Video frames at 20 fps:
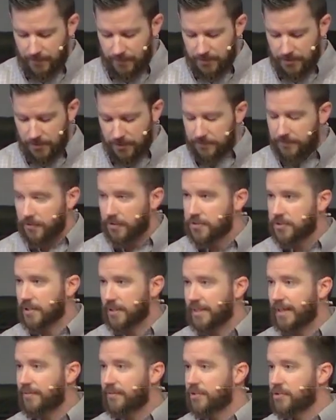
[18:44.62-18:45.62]
So the first
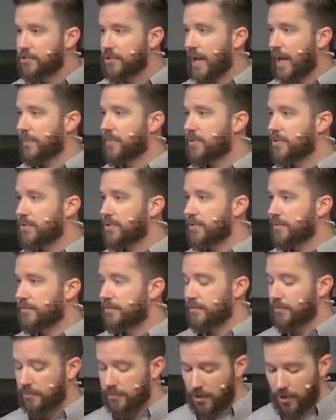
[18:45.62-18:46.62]
11 chapters
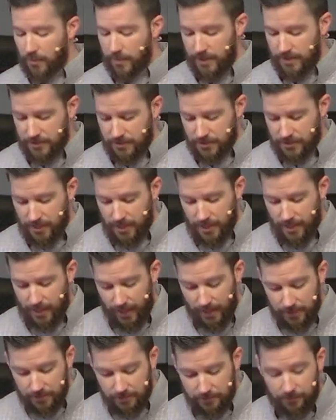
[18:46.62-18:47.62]
of Romans
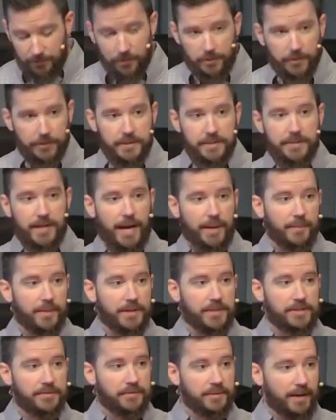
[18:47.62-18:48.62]
unfold the
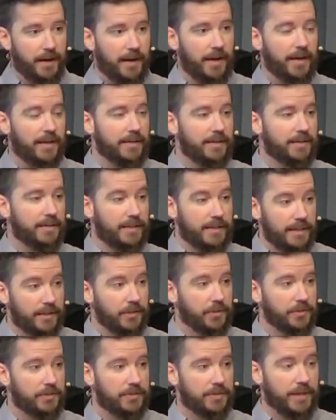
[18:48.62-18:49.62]
topics of God and
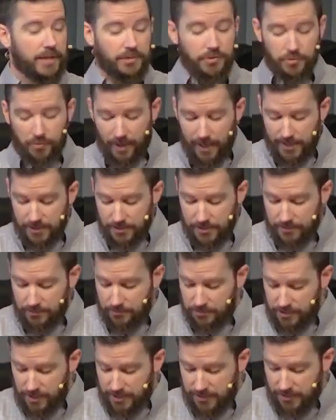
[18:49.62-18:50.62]
guilt and grace
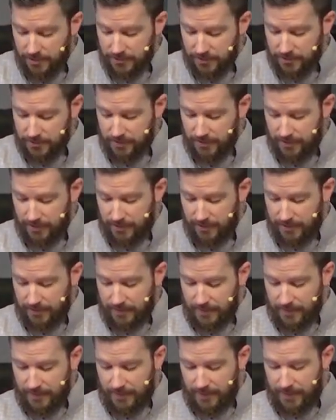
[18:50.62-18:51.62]
through Jesus.
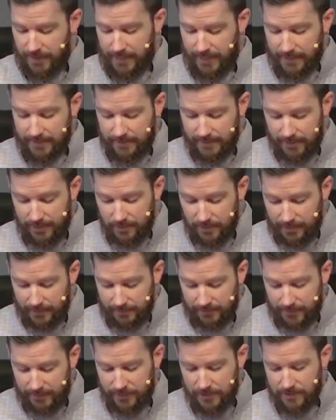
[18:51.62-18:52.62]
And then
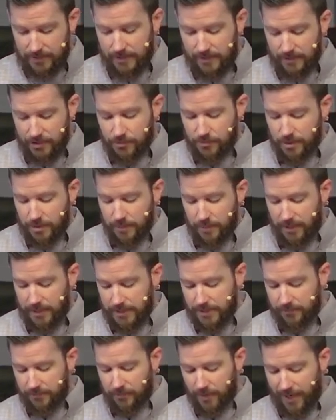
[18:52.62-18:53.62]
it leads to this
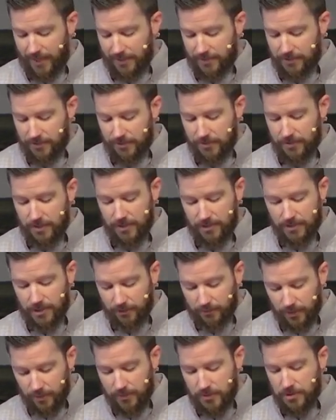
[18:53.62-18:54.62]
response of gratitude. So here's
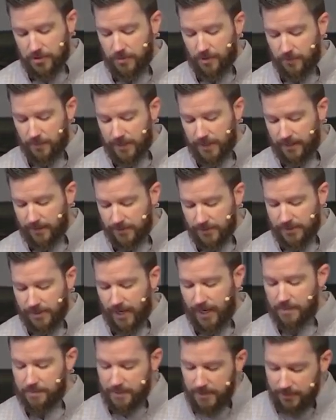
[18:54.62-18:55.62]
how Romans 12 begins
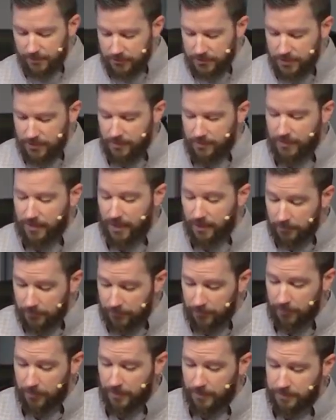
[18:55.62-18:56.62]
I appeal to you,
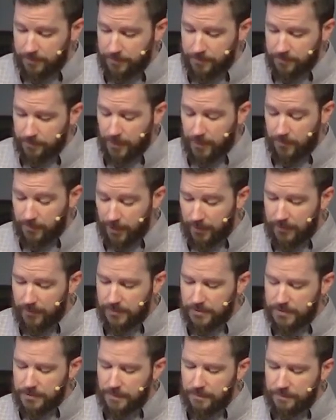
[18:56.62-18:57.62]
therefore,
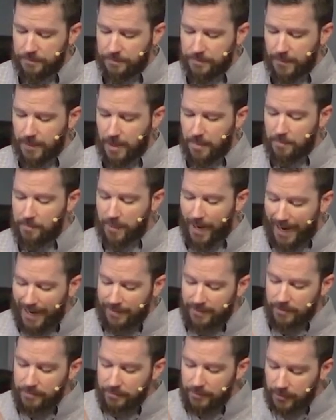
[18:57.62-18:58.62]
brothers, by
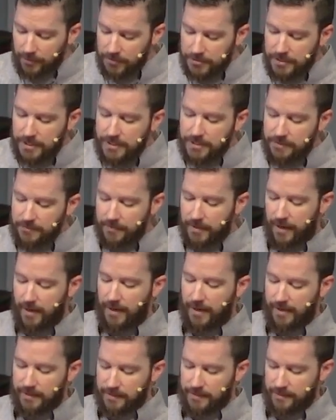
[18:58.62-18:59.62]
the mercies of
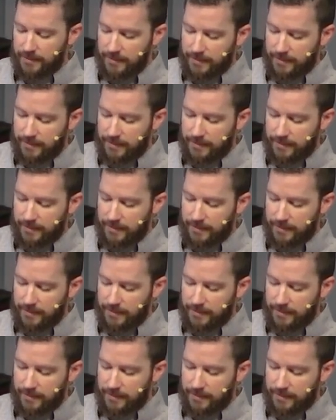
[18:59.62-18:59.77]
God.